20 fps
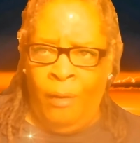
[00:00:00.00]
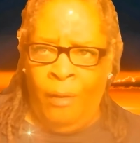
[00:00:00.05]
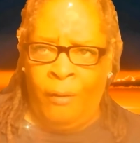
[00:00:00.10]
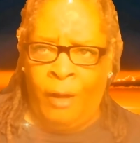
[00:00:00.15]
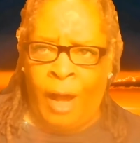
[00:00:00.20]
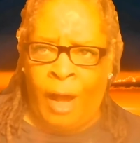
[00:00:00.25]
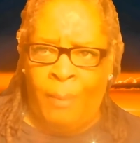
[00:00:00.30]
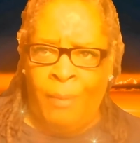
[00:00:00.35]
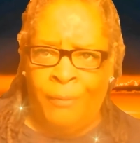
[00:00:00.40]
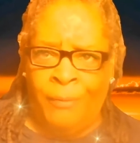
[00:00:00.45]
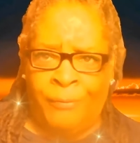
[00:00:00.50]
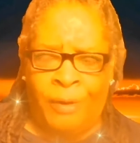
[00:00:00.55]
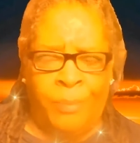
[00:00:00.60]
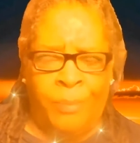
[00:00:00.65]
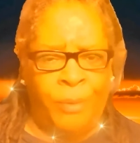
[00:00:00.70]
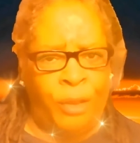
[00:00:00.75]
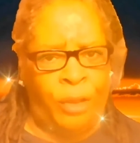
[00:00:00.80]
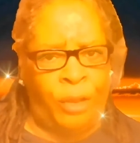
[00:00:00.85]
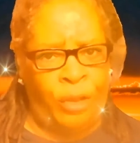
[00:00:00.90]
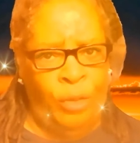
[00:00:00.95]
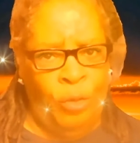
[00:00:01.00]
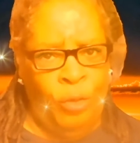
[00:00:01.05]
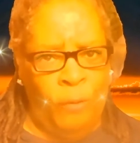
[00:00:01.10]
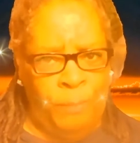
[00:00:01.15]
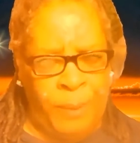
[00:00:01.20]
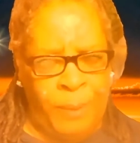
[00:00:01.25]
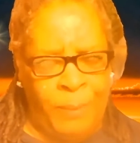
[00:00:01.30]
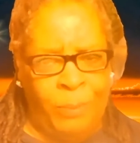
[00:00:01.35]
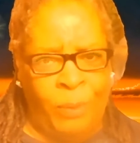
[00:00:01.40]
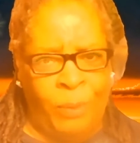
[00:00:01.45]
uh, coming from the
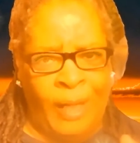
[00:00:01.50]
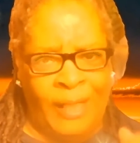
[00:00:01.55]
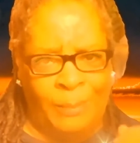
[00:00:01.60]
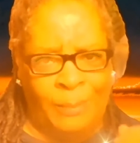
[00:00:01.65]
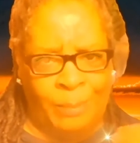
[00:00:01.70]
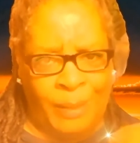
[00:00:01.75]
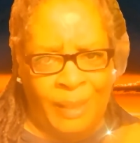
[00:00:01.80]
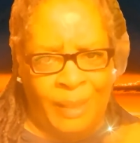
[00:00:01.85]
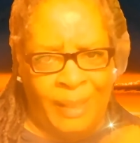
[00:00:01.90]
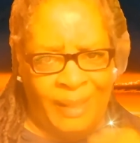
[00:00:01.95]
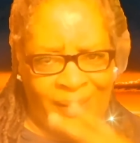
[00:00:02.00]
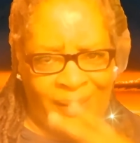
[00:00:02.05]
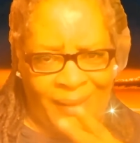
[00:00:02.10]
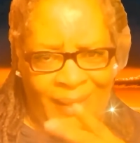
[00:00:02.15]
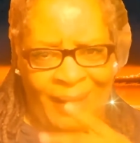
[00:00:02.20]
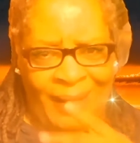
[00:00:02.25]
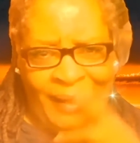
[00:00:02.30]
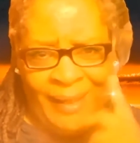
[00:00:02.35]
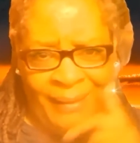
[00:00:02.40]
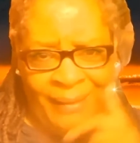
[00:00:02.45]
hue of people that's been